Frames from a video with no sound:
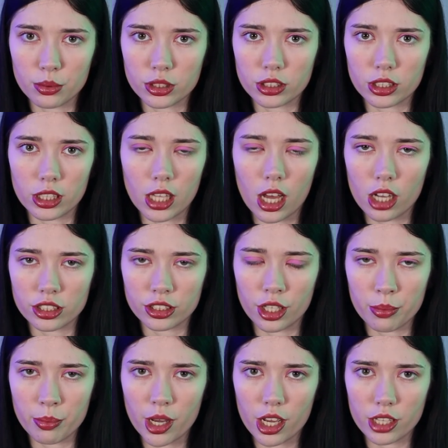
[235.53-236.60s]
was the last
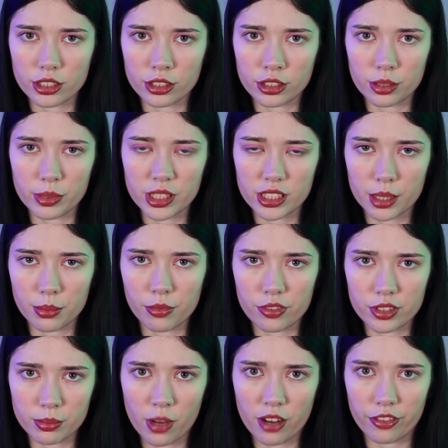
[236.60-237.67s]
known person to be seen with
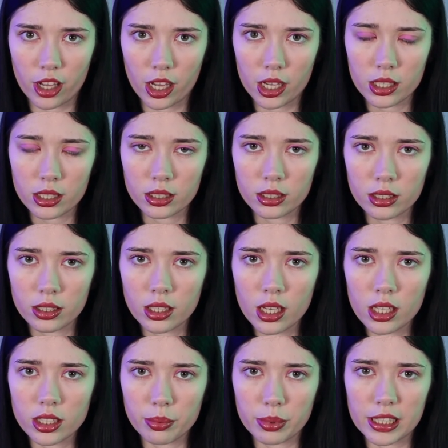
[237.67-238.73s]
his mother,
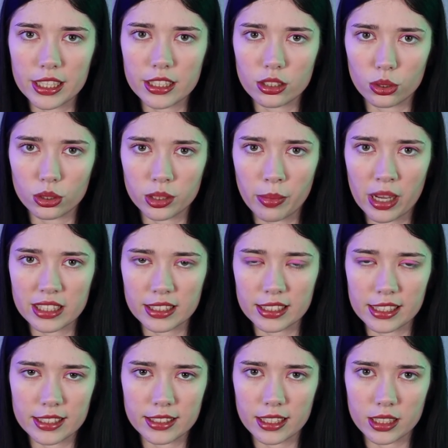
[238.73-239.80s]
the police
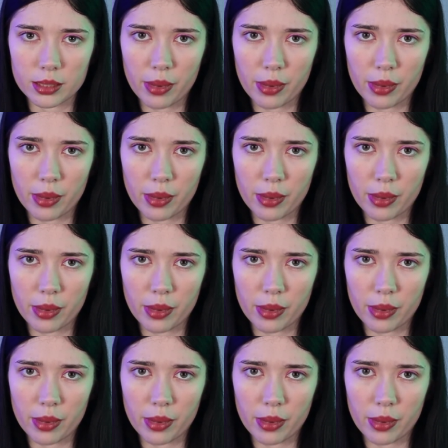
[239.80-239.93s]
automatically set